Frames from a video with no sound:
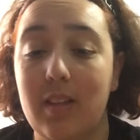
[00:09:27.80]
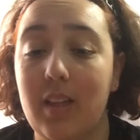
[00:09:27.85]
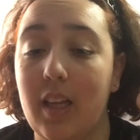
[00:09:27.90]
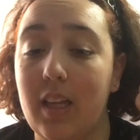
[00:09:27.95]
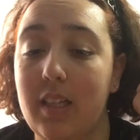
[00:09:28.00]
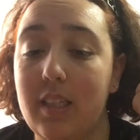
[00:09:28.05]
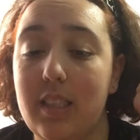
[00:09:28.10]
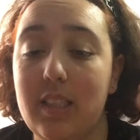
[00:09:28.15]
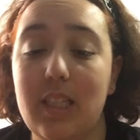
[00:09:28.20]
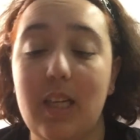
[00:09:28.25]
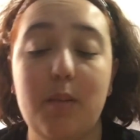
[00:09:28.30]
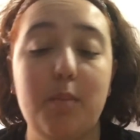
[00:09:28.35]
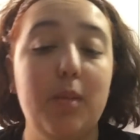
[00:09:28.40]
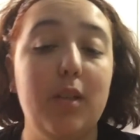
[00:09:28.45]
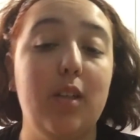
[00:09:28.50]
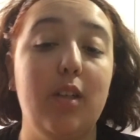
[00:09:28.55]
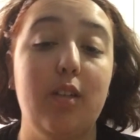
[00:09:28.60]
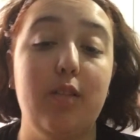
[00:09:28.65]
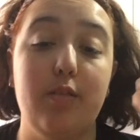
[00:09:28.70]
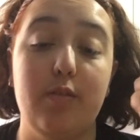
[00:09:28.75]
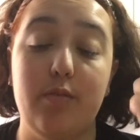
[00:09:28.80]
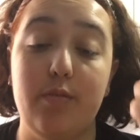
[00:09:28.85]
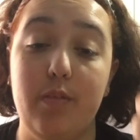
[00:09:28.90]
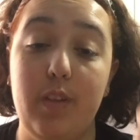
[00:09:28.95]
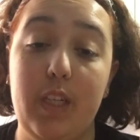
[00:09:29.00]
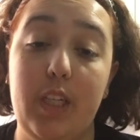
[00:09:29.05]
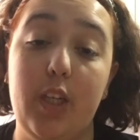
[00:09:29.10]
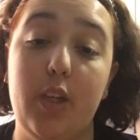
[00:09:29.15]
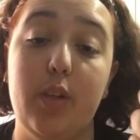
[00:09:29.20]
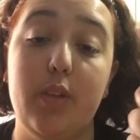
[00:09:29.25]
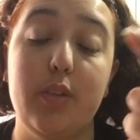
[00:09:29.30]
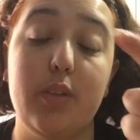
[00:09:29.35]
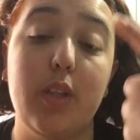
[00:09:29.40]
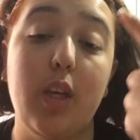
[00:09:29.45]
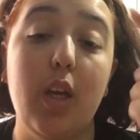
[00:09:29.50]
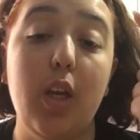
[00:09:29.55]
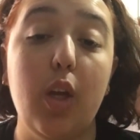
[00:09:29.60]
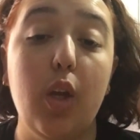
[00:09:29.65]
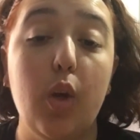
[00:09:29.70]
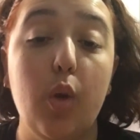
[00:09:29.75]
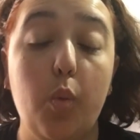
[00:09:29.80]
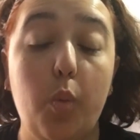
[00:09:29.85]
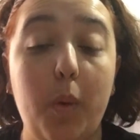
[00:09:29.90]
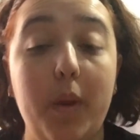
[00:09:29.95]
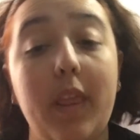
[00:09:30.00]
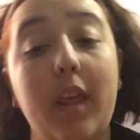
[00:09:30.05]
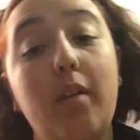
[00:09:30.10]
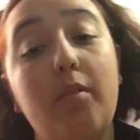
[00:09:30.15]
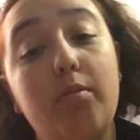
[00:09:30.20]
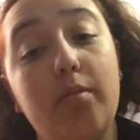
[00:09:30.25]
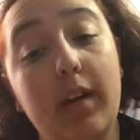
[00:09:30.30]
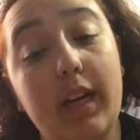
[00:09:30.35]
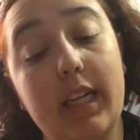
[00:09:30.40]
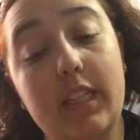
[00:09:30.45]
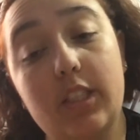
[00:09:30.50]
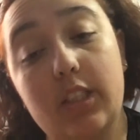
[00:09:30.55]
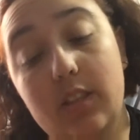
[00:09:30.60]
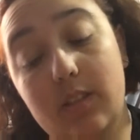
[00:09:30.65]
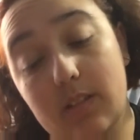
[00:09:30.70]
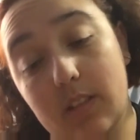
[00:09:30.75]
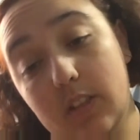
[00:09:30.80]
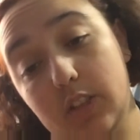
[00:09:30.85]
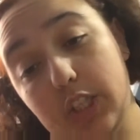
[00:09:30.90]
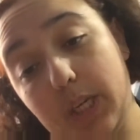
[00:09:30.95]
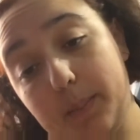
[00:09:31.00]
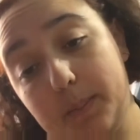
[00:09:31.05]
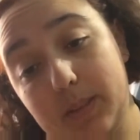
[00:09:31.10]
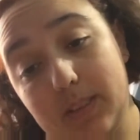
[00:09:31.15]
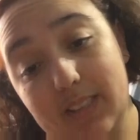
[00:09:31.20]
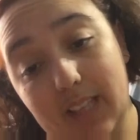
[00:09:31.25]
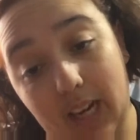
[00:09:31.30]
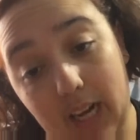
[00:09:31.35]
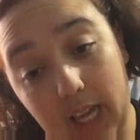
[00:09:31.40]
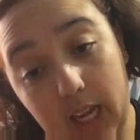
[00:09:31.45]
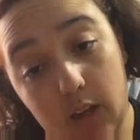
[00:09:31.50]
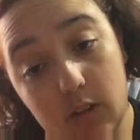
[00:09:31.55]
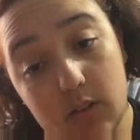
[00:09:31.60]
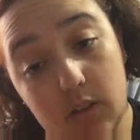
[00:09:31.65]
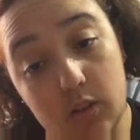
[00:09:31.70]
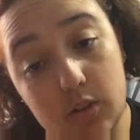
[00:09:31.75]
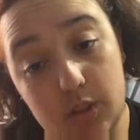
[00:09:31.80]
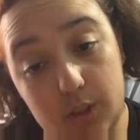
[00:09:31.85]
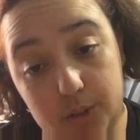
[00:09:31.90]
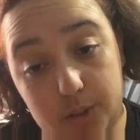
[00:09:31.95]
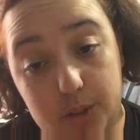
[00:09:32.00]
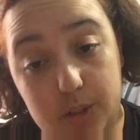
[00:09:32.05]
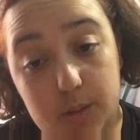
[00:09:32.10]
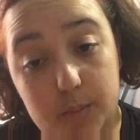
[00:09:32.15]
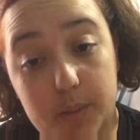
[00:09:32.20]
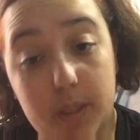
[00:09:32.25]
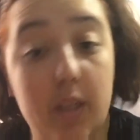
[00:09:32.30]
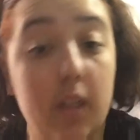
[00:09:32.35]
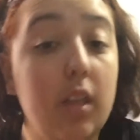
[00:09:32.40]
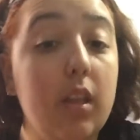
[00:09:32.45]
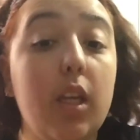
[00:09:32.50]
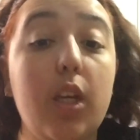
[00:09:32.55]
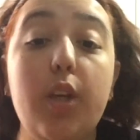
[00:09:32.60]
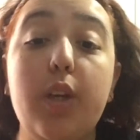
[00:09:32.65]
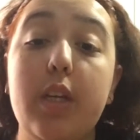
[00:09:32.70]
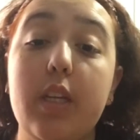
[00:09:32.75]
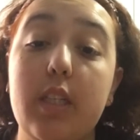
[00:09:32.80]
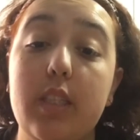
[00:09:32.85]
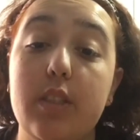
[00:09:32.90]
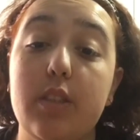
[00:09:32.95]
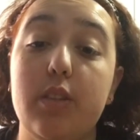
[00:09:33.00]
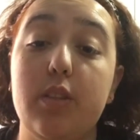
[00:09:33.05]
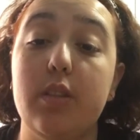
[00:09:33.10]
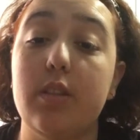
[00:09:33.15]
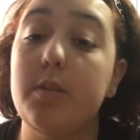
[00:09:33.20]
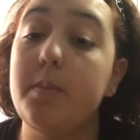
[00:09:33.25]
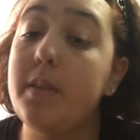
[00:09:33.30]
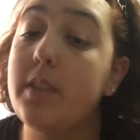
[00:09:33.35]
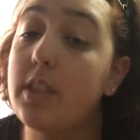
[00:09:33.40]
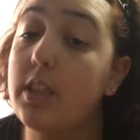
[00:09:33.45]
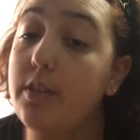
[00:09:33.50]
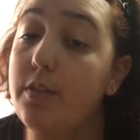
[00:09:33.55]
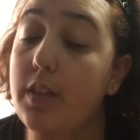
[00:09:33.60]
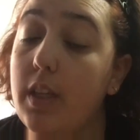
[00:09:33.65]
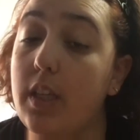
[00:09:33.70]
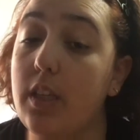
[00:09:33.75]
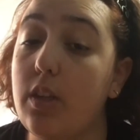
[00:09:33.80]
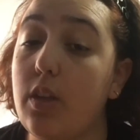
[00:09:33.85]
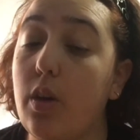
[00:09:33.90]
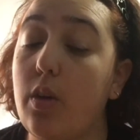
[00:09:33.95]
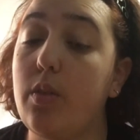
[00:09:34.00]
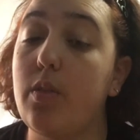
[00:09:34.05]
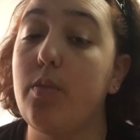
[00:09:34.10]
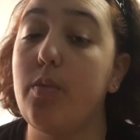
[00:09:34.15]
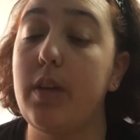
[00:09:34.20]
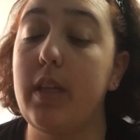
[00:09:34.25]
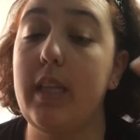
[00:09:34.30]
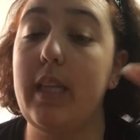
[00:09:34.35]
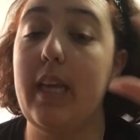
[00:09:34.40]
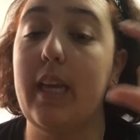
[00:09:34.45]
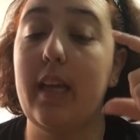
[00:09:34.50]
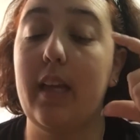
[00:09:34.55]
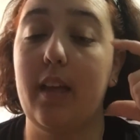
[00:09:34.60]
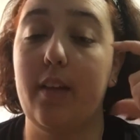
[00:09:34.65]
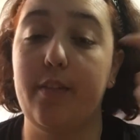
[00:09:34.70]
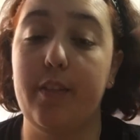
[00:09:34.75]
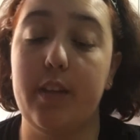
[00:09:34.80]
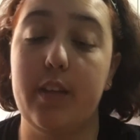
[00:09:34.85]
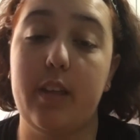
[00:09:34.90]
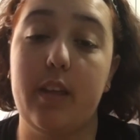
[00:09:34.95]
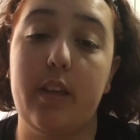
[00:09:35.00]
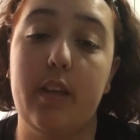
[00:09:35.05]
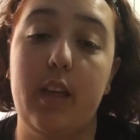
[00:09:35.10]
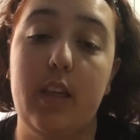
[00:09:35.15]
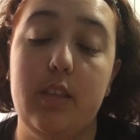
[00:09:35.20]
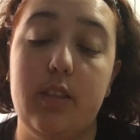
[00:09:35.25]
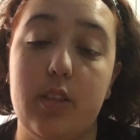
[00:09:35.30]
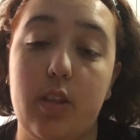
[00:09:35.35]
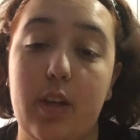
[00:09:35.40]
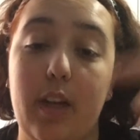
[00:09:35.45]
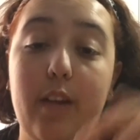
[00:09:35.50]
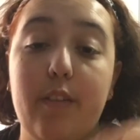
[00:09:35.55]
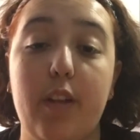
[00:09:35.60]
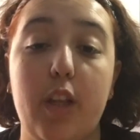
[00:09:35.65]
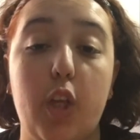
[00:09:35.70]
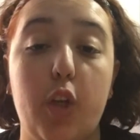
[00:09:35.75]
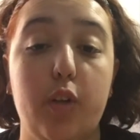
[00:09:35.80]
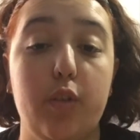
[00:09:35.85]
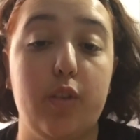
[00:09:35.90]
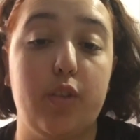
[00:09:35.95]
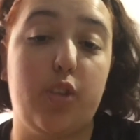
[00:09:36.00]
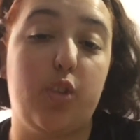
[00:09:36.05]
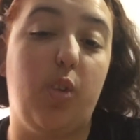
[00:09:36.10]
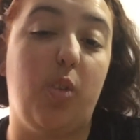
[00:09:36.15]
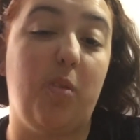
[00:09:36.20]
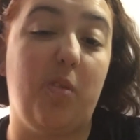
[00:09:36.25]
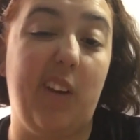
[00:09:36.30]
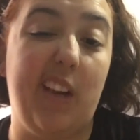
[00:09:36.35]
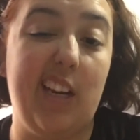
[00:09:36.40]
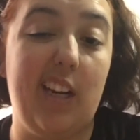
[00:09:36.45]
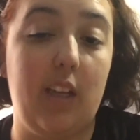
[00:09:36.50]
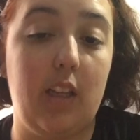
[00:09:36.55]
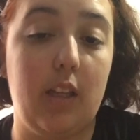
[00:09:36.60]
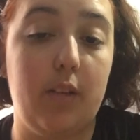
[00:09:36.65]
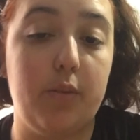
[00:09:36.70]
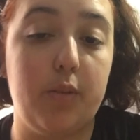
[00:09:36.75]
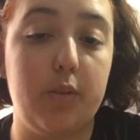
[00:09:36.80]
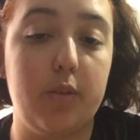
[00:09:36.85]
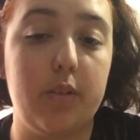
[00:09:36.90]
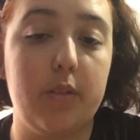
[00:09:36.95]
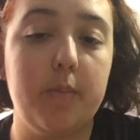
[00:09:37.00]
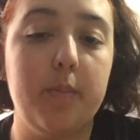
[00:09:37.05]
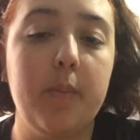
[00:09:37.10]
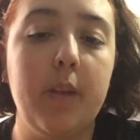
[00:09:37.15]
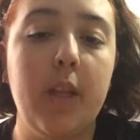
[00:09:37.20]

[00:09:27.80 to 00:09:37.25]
a number of videos where they read the chapters aloud on YouTube that you can listen to, especially if the kids don't have a lot of strong reading levels.